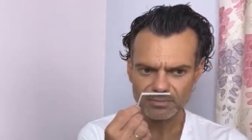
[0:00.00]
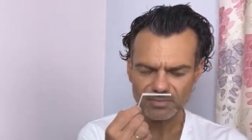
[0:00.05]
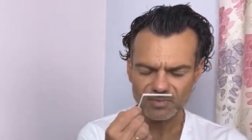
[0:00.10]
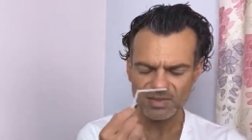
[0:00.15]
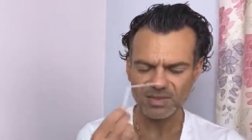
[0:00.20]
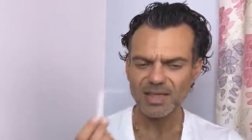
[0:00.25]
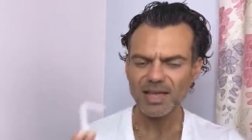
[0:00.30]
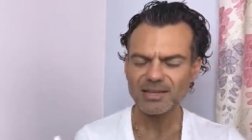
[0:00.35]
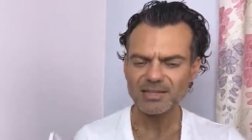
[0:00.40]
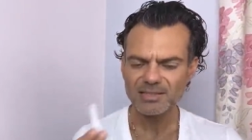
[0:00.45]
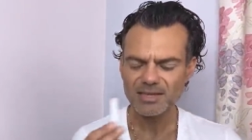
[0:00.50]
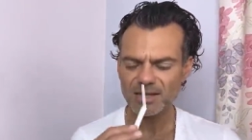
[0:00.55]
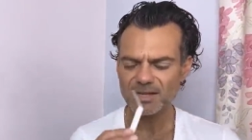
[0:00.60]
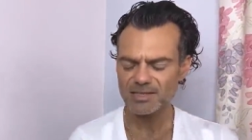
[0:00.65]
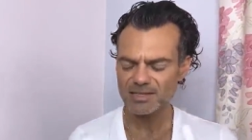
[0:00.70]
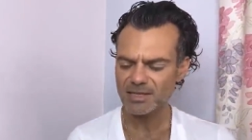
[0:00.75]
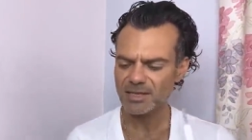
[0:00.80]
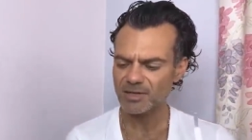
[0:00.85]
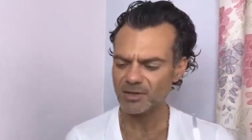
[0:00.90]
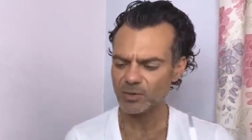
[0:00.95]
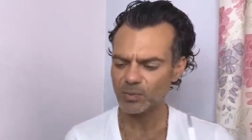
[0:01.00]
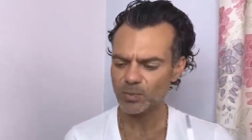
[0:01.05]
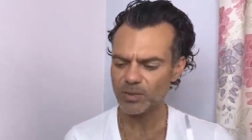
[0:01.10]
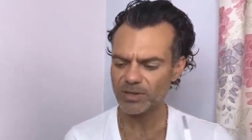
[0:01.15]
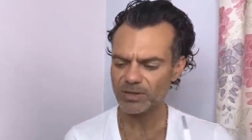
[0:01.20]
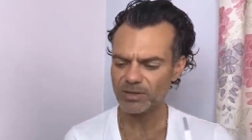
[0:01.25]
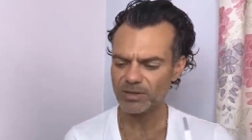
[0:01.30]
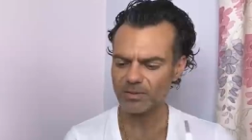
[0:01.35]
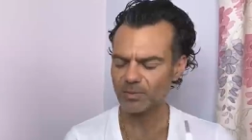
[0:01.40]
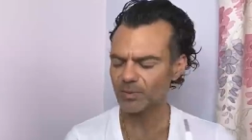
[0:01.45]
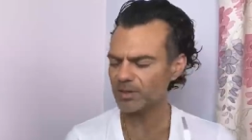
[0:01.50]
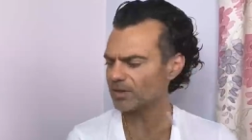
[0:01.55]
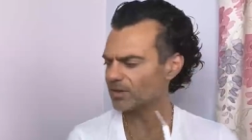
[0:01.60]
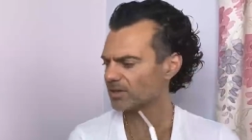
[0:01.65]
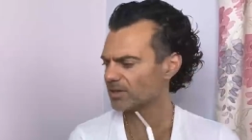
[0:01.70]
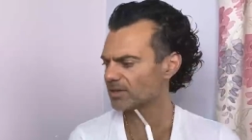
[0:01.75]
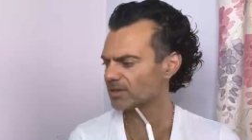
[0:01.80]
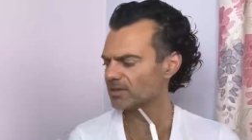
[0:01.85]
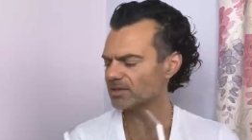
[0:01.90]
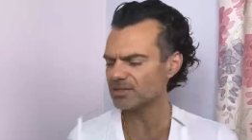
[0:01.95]
that ties in with with
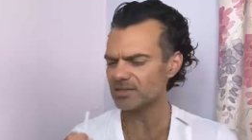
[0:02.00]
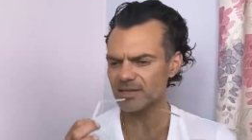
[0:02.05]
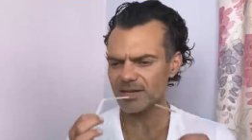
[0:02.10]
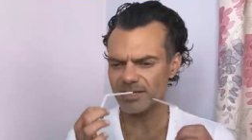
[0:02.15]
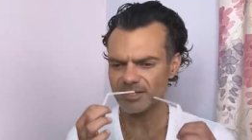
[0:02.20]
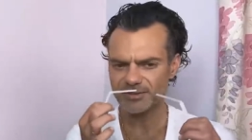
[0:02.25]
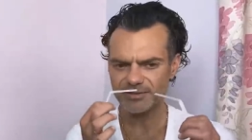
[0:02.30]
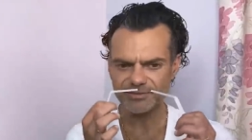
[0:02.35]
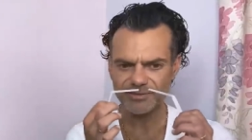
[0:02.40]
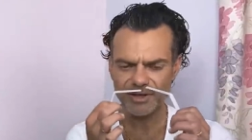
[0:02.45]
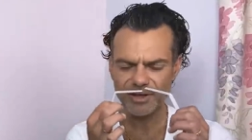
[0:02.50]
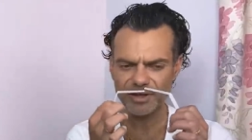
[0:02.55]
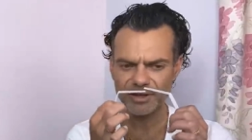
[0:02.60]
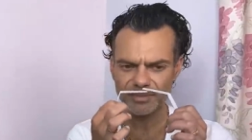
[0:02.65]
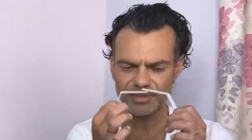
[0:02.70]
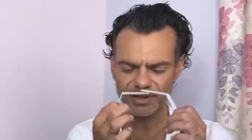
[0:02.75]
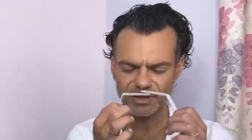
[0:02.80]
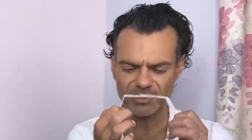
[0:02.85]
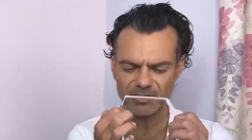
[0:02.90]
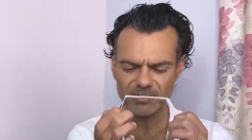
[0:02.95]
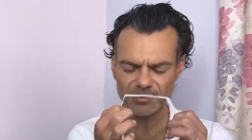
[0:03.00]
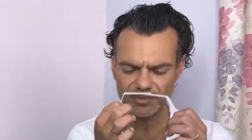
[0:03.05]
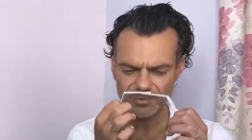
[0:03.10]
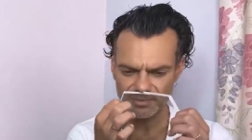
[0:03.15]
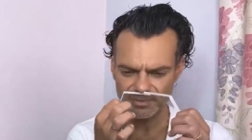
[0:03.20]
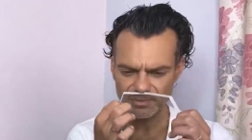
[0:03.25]
the Slighter of fern because